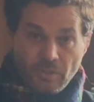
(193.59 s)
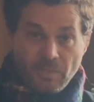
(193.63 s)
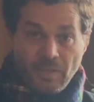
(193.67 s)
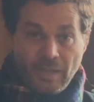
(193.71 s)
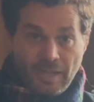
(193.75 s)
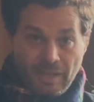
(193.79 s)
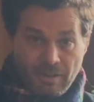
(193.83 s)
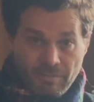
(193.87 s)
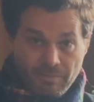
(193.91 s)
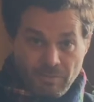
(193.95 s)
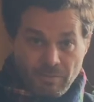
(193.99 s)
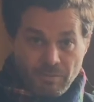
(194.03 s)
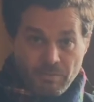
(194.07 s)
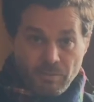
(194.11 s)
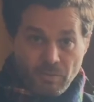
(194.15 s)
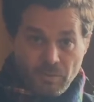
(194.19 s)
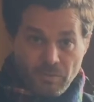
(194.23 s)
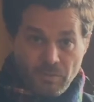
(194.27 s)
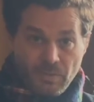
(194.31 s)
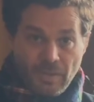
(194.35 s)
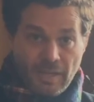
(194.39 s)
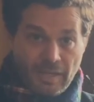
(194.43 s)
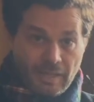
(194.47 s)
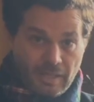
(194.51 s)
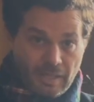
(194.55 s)
they have the food
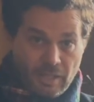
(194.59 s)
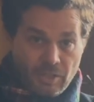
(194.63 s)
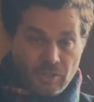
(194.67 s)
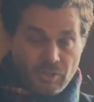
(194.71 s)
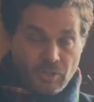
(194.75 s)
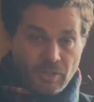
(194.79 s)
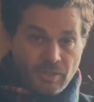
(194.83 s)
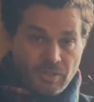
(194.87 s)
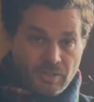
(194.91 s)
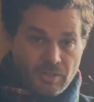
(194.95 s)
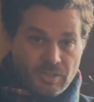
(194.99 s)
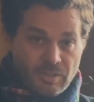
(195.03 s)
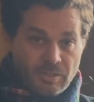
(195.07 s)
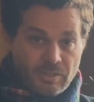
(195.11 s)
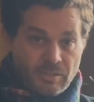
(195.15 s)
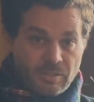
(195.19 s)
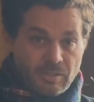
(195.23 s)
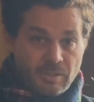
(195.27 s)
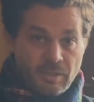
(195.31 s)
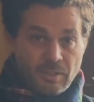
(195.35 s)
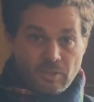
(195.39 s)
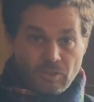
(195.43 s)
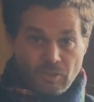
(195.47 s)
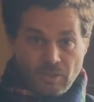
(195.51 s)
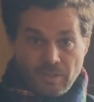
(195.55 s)
they need
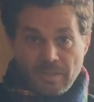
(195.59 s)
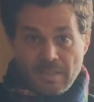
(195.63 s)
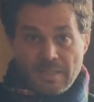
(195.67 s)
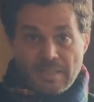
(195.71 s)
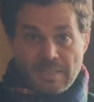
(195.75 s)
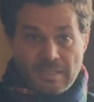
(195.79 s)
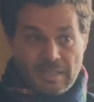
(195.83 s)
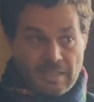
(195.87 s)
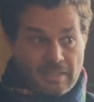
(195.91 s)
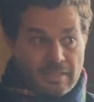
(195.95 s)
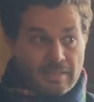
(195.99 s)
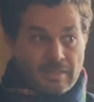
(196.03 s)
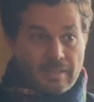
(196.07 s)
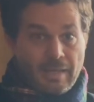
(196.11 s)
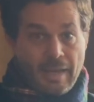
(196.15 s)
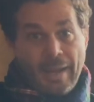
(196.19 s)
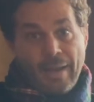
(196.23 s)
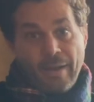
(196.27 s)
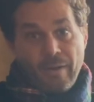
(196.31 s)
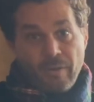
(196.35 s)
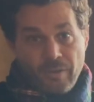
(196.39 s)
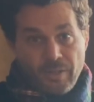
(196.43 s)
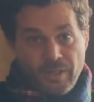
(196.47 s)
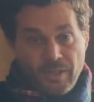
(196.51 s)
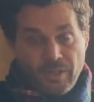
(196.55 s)
during the season and
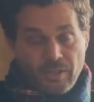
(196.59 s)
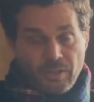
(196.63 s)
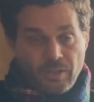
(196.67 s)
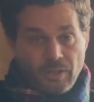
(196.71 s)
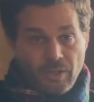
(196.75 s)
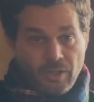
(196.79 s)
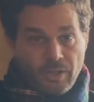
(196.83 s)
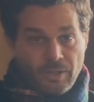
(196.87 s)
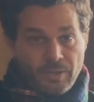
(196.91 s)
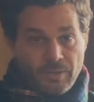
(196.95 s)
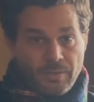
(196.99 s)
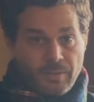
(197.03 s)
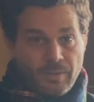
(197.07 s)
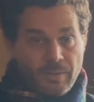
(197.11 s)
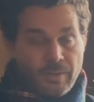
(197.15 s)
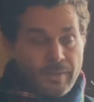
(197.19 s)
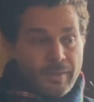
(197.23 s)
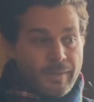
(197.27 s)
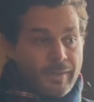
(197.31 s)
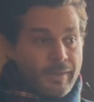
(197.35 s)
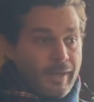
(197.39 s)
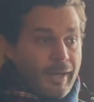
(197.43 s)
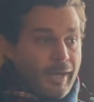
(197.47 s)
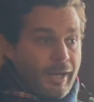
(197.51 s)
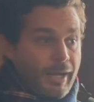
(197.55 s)
all year long.
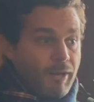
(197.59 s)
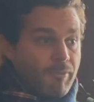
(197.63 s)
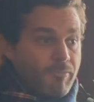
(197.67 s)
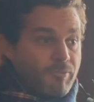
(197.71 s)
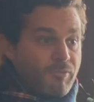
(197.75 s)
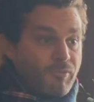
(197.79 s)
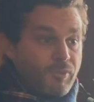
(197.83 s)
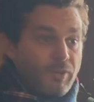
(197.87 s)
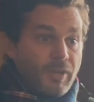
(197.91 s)
For